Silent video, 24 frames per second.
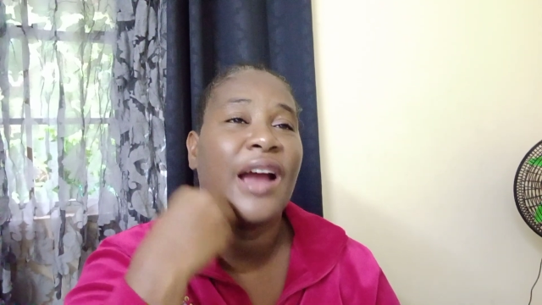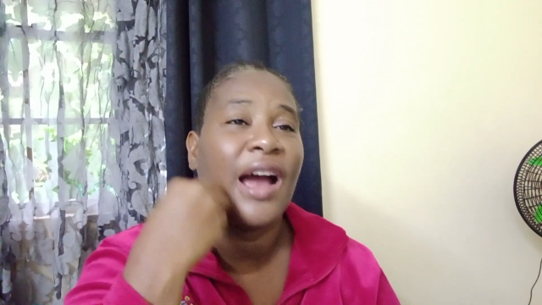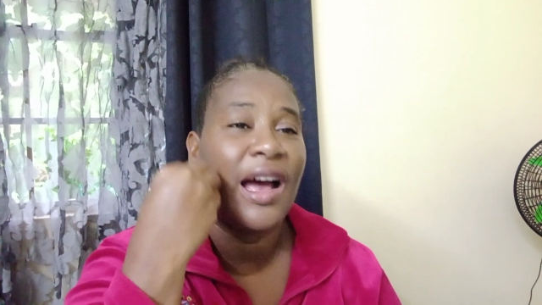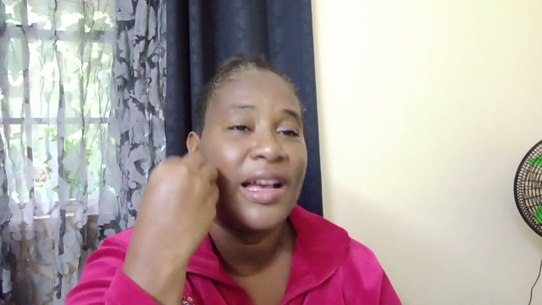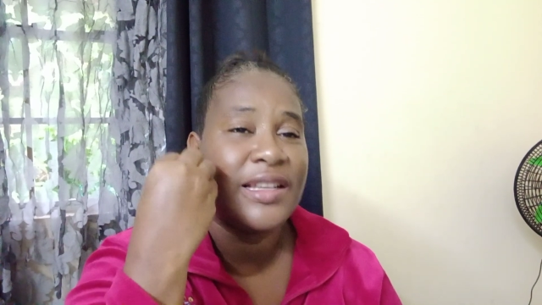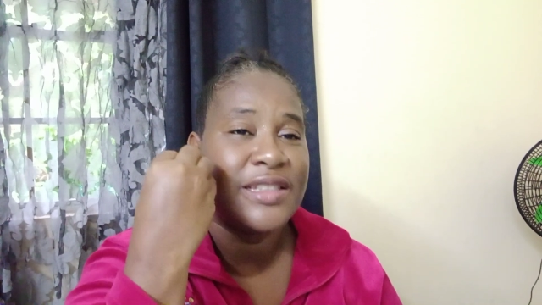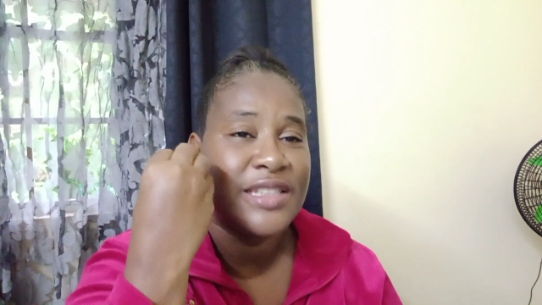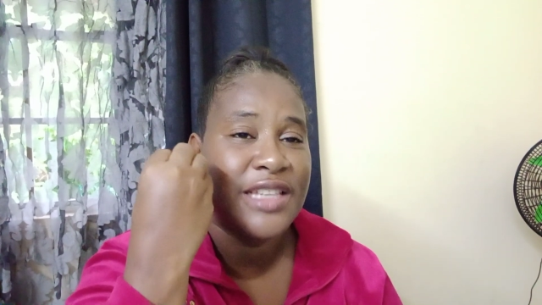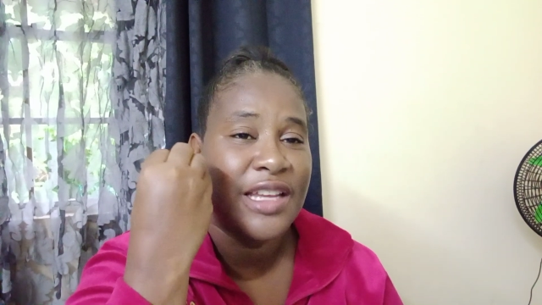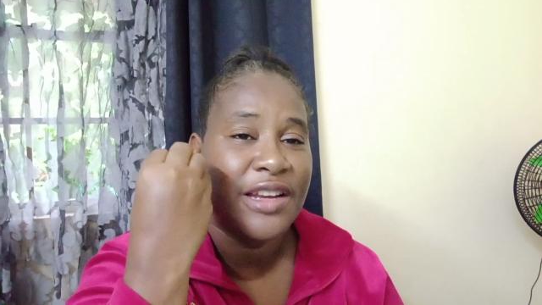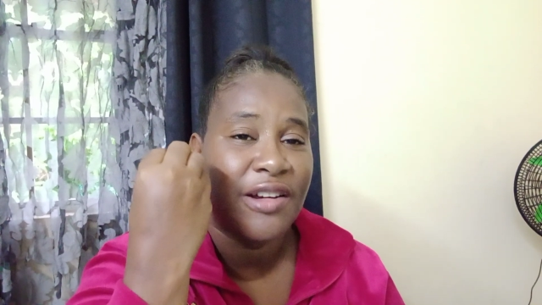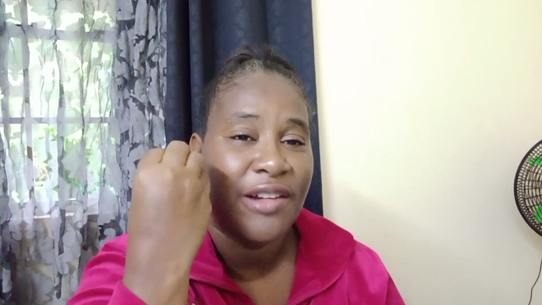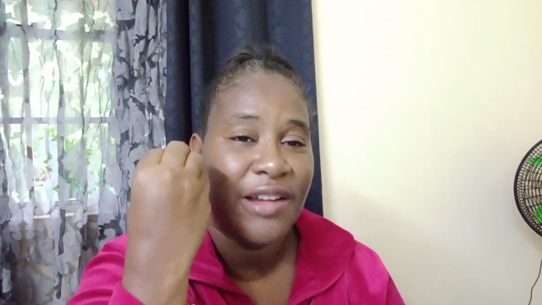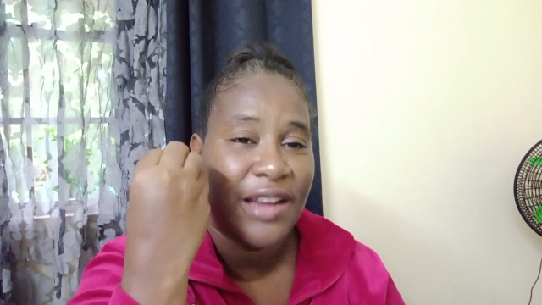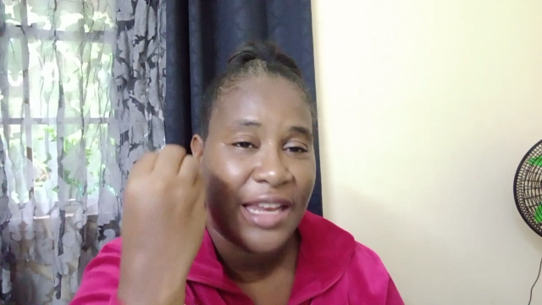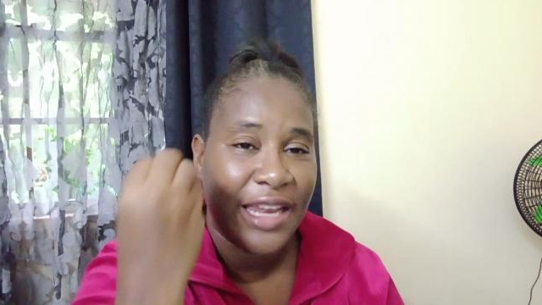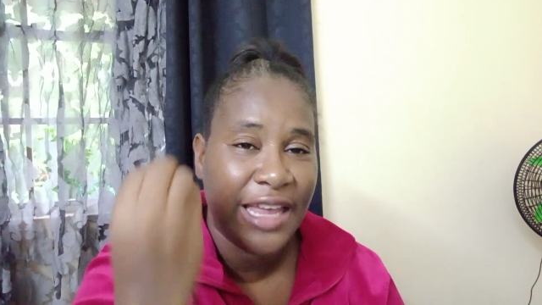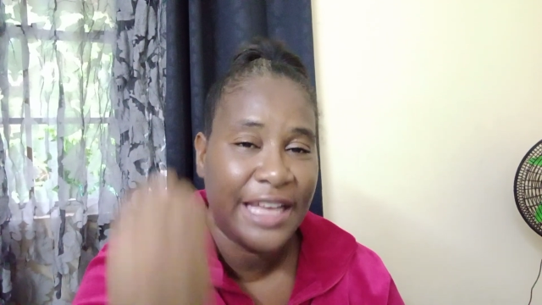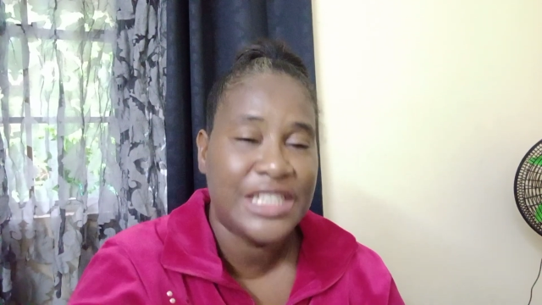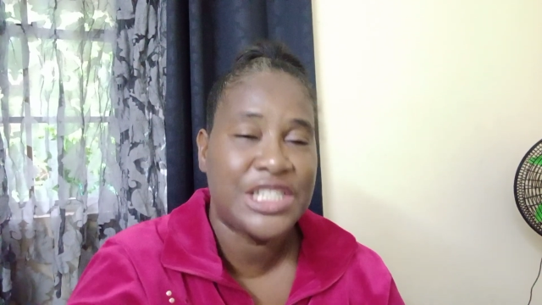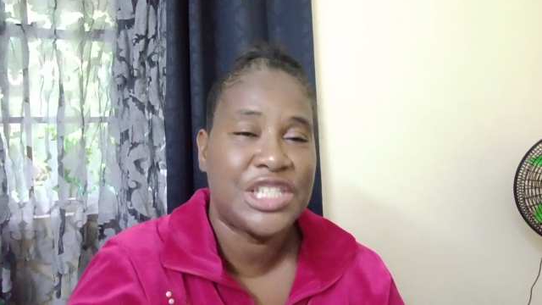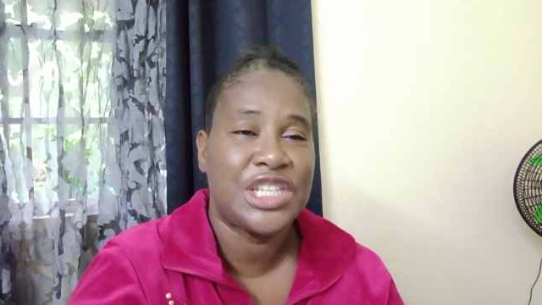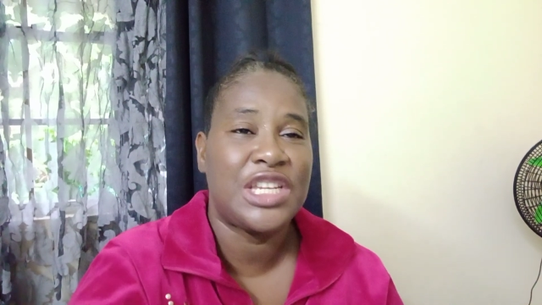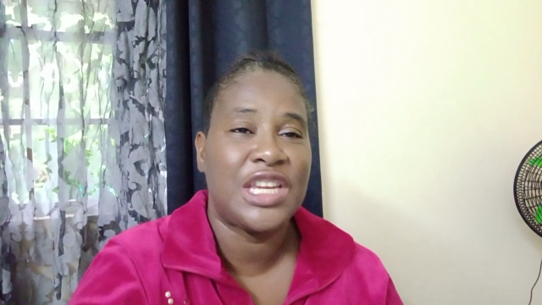as they are
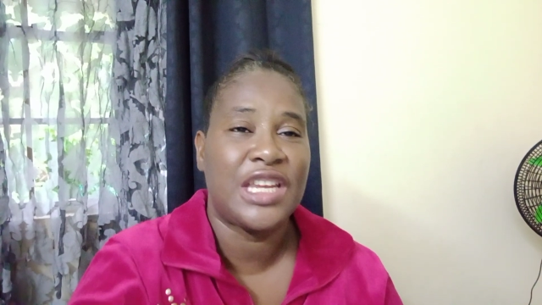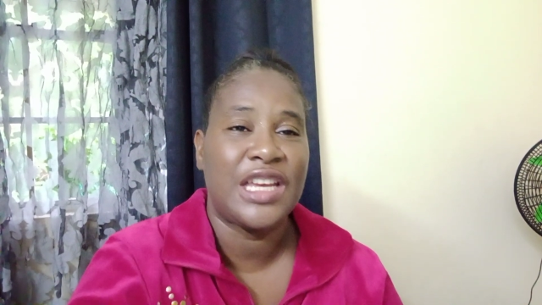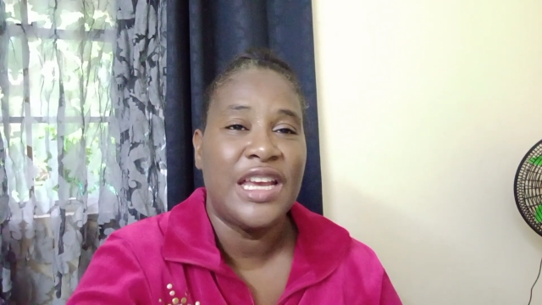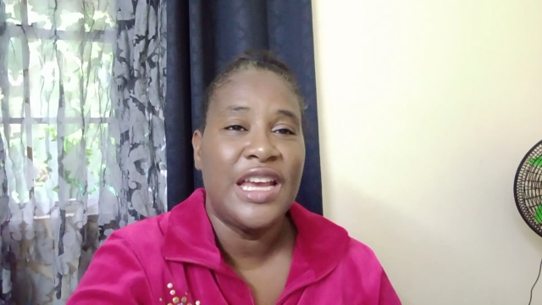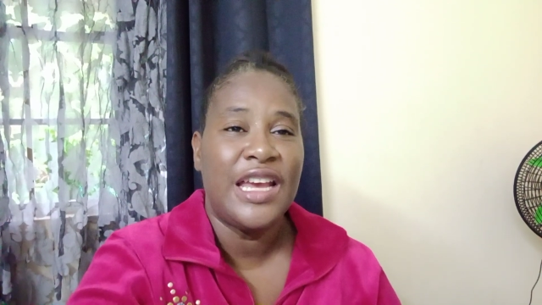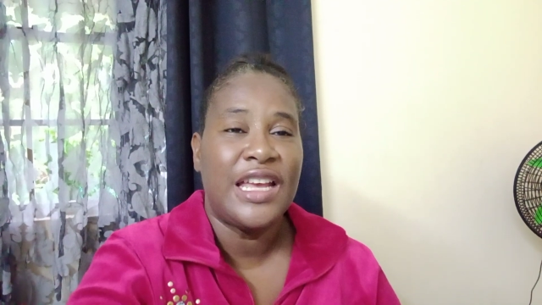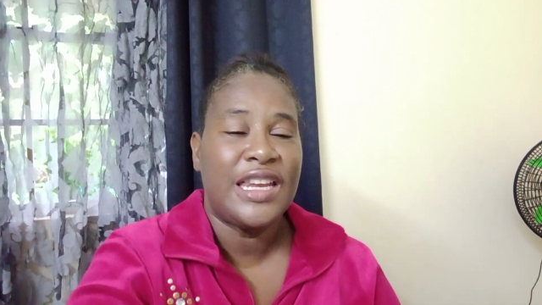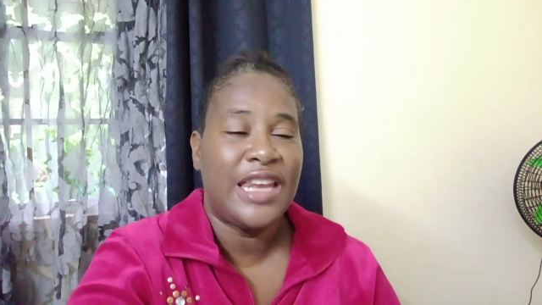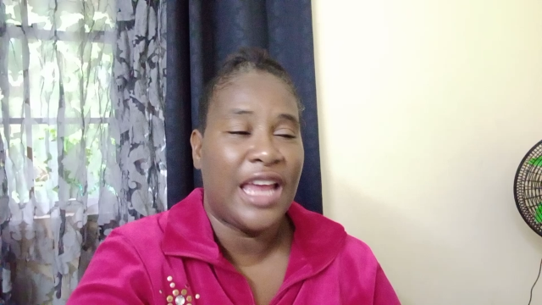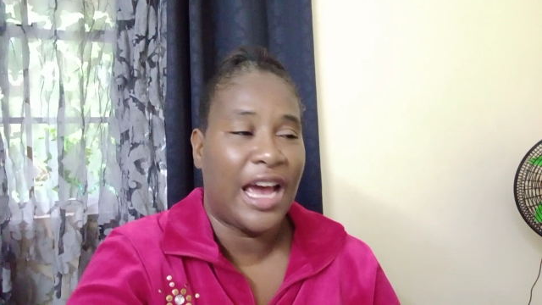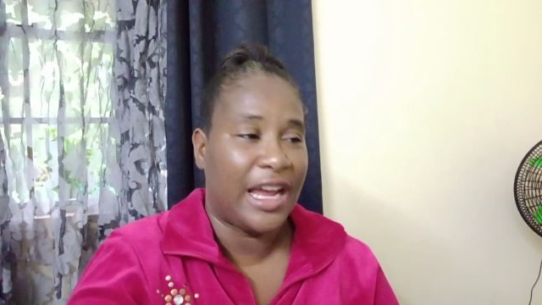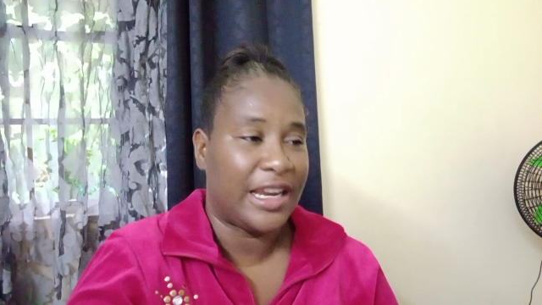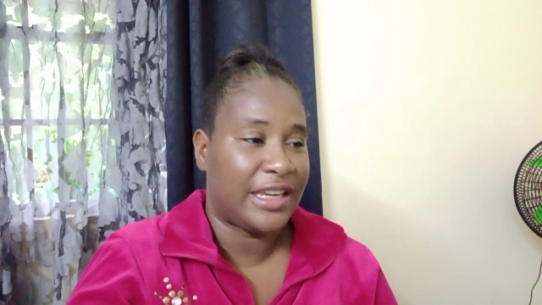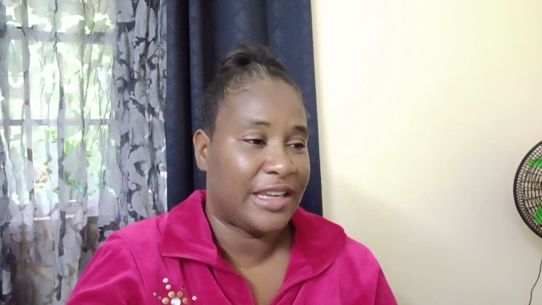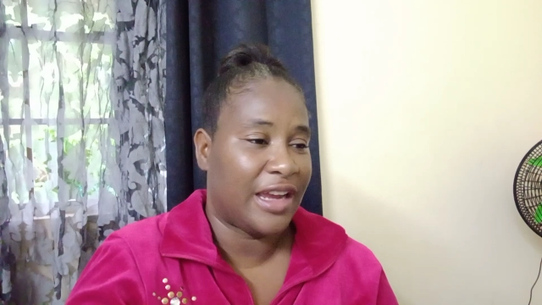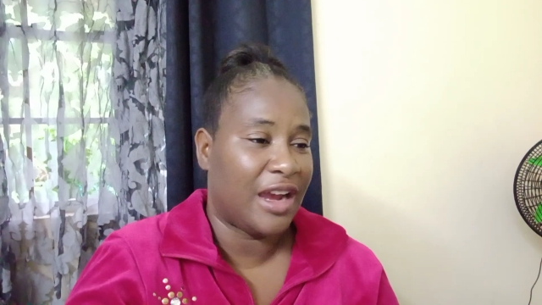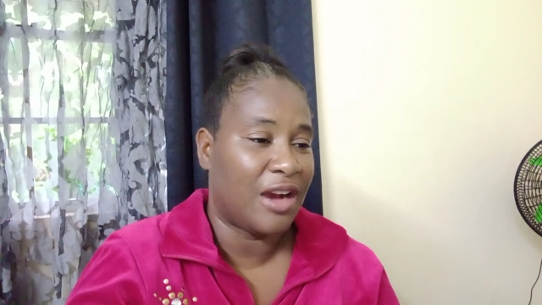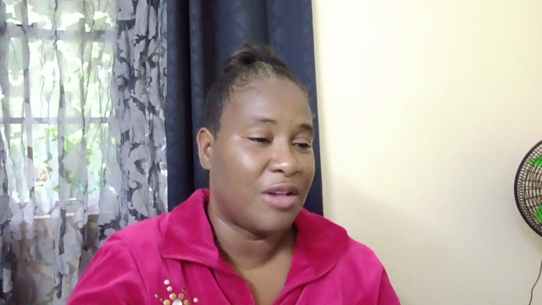alleging that